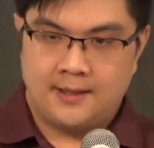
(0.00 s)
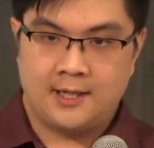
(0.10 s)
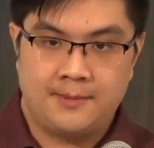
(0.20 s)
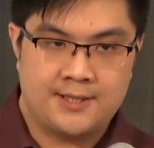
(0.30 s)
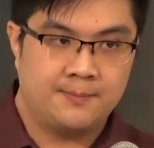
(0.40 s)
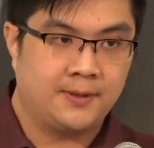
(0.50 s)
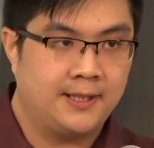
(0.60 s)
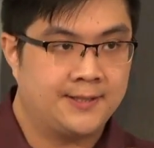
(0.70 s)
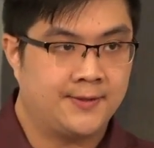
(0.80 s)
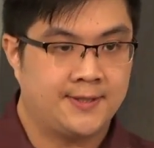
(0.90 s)
And my simple
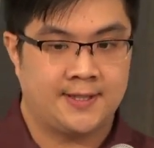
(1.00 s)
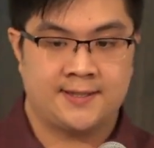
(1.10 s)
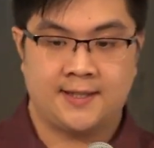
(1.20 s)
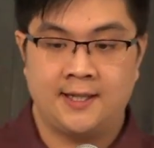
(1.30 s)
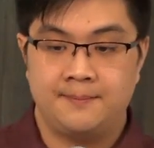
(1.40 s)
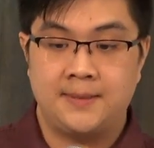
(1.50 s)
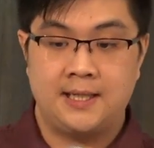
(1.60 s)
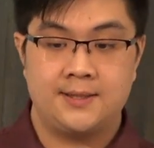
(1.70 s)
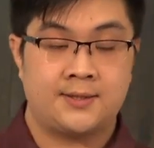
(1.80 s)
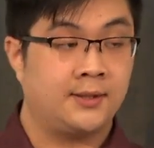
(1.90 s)
answer is this. It
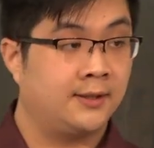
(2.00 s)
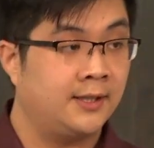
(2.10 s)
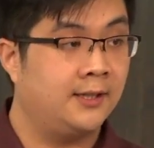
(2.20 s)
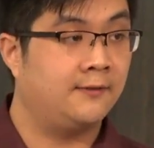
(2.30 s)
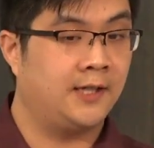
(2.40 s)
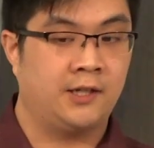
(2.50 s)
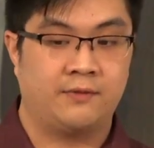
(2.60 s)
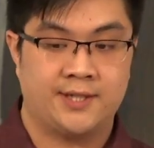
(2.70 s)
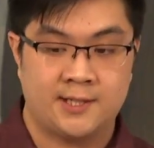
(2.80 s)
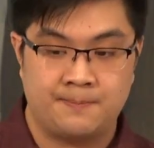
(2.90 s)
means to live in
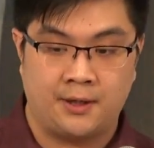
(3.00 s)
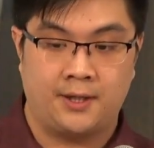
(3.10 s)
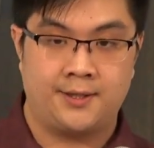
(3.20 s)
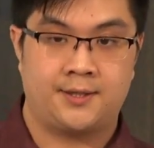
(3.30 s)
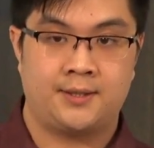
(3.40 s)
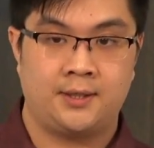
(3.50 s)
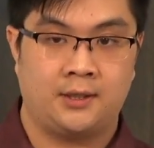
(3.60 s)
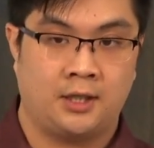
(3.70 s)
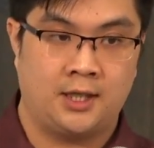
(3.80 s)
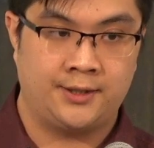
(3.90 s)
response to
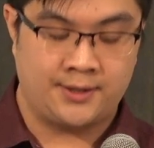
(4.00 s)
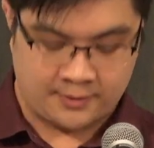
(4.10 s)
God's